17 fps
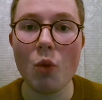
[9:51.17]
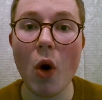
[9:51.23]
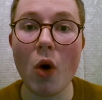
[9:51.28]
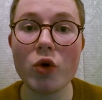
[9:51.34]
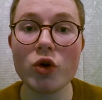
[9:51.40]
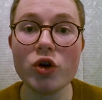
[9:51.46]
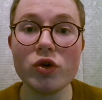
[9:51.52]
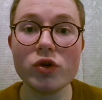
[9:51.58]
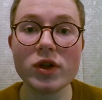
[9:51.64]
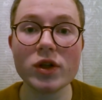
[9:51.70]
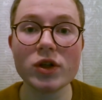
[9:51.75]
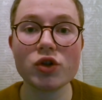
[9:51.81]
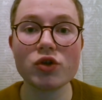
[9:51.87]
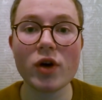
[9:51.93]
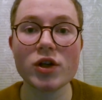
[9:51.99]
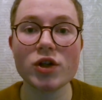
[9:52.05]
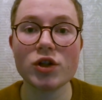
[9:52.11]
While using
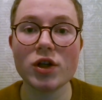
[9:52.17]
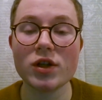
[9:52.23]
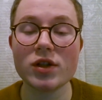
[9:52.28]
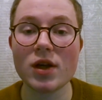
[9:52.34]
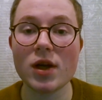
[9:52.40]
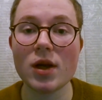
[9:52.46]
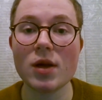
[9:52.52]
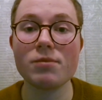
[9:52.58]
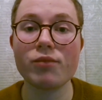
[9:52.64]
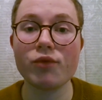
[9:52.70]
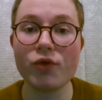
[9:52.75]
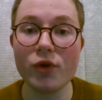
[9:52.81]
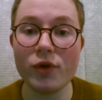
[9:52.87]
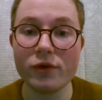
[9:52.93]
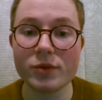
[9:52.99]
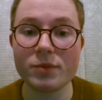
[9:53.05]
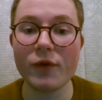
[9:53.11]
strategies
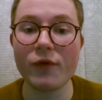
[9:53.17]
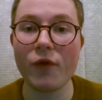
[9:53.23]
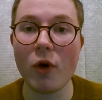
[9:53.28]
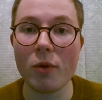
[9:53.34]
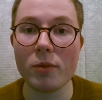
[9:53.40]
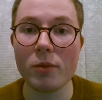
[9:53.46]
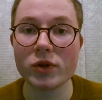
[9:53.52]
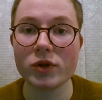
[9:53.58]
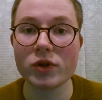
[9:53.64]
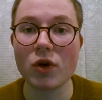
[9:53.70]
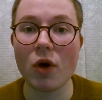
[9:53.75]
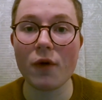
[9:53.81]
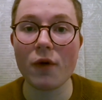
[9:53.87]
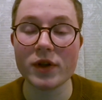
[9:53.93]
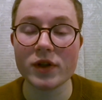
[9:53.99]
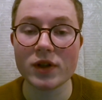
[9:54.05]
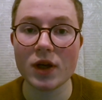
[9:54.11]
improves performance
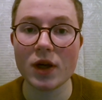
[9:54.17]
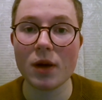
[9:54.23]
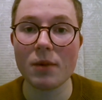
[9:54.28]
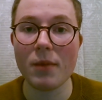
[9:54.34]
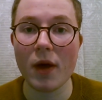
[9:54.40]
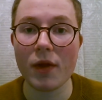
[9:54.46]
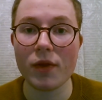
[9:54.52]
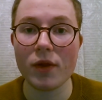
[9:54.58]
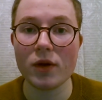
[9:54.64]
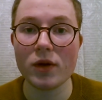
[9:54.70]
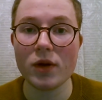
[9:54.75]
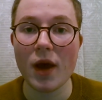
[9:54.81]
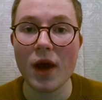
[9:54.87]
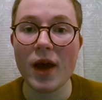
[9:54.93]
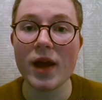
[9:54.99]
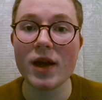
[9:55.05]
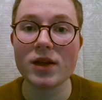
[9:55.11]
of the Seeger method,
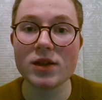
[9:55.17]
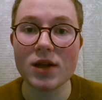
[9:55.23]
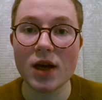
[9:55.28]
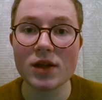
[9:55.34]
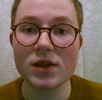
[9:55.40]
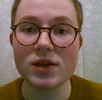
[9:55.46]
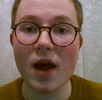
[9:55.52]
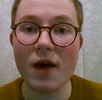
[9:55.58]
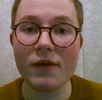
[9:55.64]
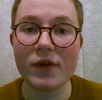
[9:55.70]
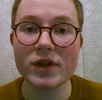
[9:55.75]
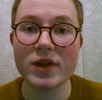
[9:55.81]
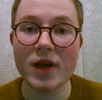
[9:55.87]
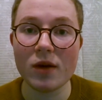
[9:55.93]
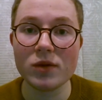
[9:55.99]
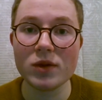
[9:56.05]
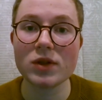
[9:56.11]
it does have a
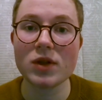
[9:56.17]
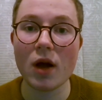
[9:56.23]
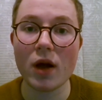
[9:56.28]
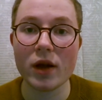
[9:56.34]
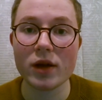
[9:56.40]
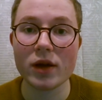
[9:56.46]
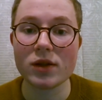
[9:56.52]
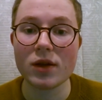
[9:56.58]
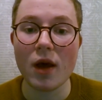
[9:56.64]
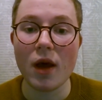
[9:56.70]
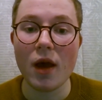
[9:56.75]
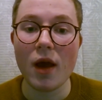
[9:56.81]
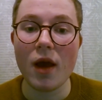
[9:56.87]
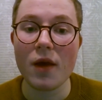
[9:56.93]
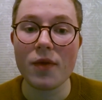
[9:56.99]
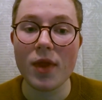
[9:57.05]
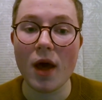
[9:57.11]
downside
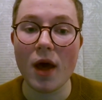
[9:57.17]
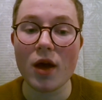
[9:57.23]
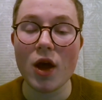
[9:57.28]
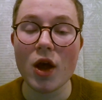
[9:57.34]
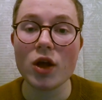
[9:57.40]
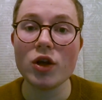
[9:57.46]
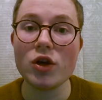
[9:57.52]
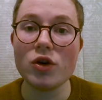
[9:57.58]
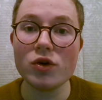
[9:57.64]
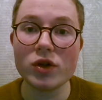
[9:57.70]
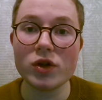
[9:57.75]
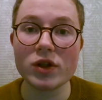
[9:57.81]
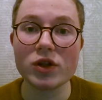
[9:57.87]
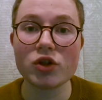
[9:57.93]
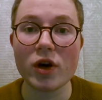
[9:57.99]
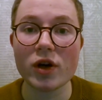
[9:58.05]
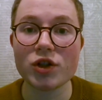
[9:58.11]
in that
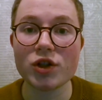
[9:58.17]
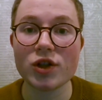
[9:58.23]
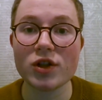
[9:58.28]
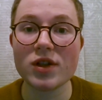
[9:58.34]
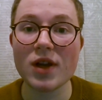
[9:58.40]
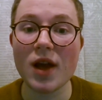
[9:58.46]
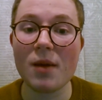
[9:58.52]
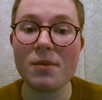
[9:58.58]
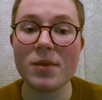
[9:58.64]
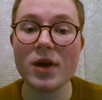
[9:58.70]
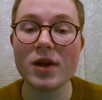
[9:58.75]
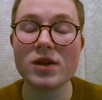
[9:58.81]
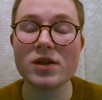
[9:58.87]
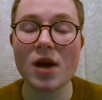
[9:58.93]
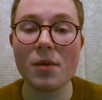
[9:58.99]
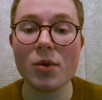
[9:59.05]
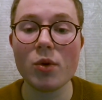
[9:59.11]
using strategies can be
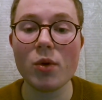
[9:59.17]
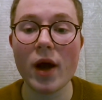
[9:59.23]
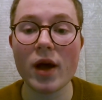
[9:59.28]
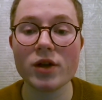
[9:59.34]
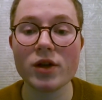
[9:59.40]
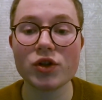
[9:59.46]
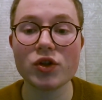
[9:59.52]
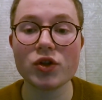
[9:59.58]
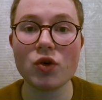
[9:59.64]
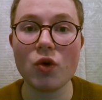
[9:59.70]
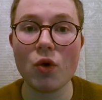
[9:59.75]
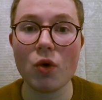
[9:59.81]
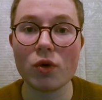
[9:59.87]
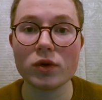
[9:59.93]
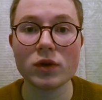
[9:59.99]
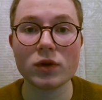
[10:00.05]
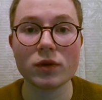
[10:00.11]
a double-edged
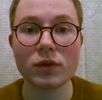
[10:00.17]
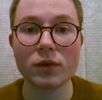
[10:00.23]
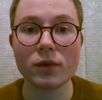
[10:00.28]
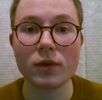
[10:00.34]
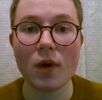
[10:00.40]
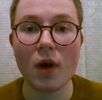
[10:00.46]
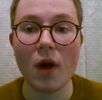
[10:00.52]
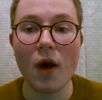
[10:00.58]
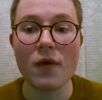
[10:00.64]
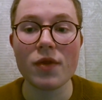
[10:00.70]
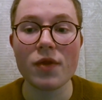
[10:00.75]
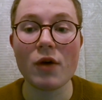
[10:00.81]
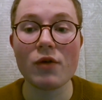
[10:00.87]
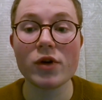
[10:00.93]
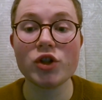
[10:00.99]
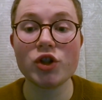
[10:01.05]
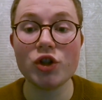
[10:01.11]
sword.
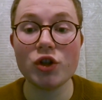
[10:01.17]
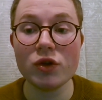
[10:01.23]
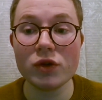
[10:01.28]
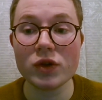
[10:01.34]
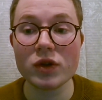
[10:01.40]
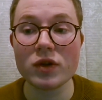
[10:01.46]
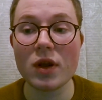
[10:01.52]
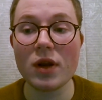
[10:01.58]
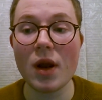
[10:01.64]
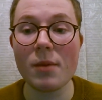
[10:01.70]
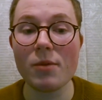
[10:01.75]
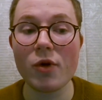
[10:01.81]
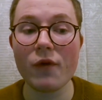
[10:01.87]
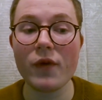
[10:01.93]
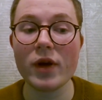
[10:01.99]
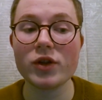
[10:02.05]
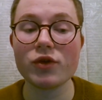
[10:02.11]
They reduce the
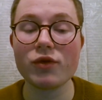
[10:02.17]
number of